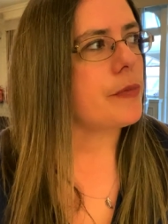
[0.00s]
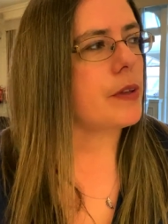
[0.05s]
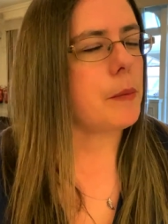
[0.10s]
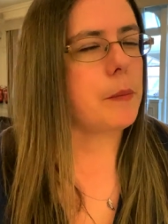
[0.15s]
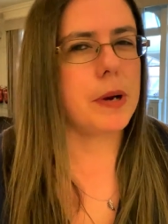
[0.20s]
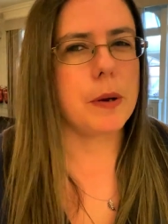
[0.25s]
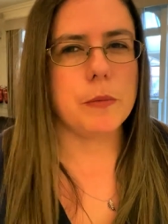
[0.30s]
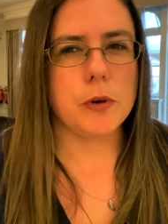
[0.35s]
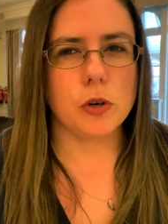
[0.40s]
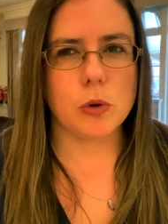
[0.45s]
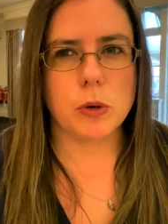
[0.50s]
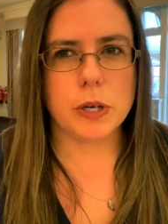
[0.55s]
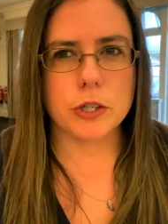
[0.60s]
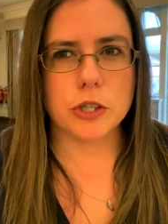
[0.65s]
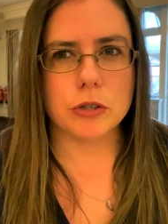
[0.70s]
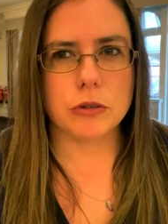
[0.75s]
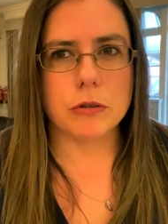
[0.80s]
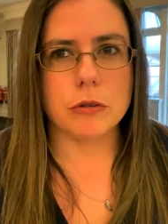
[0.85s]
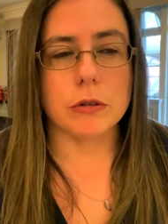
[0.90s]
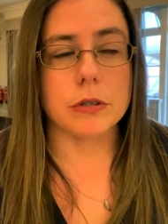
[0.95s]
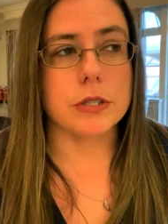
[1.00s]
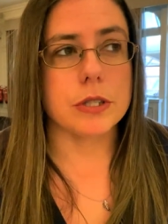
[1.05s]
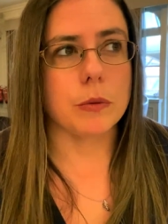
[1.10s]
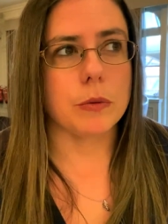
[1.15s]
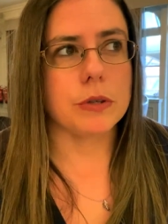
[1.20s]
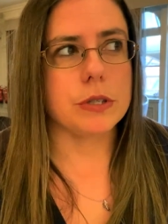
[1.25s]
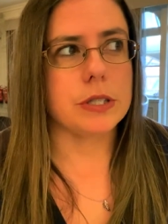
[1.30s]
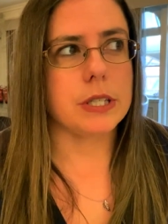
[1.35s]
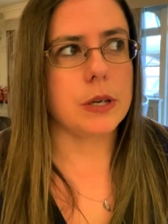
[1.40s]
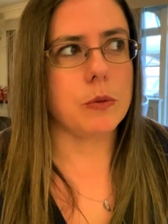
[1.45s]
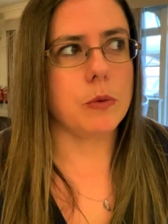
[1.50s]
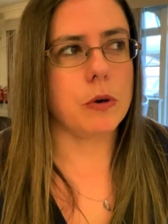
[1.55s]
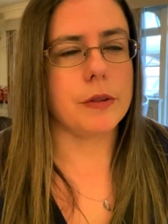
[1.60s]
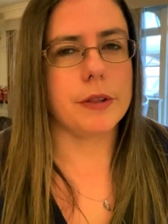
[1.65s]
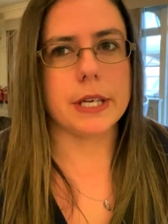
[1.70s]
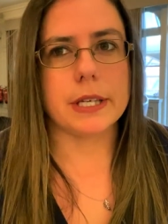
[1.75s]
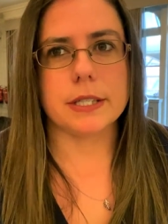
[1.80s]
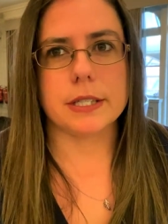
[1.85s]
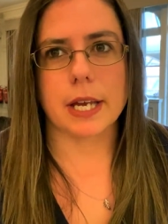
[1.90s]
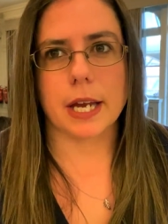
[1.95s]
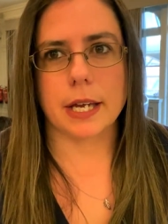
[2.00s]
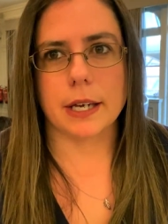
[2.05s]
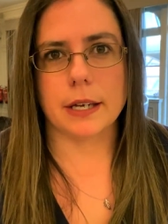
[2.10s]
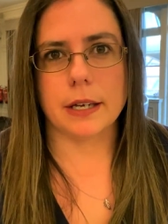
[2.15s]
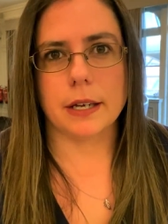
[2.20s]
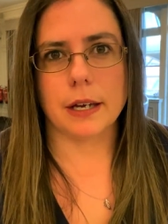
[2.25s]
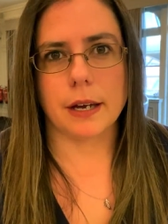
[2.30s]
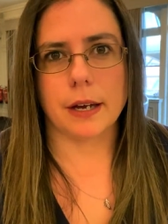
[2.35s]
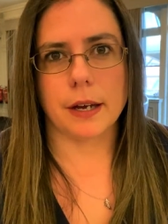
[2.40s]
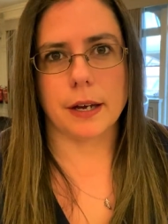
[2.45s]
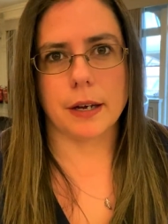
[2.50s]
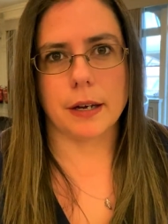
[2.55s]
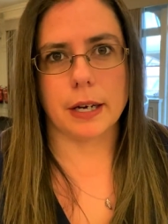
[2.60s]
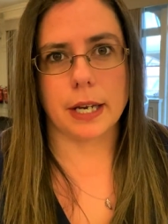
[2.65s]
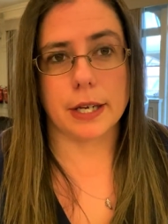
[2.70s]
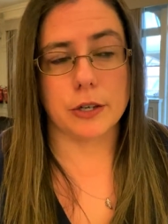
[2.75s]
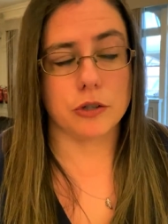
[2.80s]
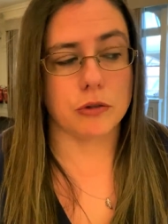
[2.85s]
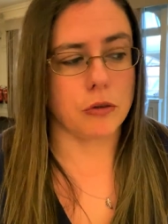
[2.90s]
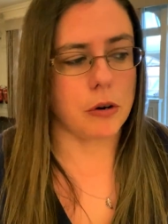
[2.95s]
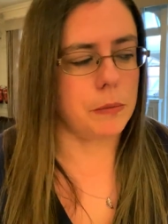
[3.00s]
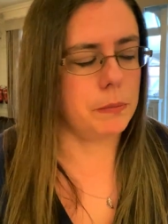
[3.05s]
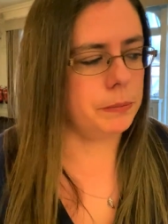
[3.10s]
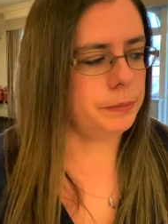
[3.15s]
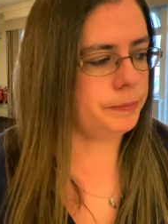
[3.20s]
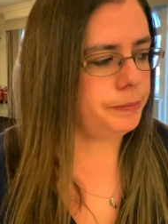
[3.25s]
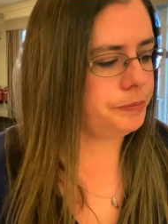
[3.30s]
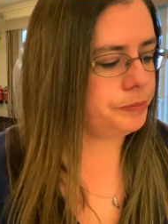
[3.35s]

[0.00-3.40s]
But I'm not quite sure, so we'll see what they say uh, later on.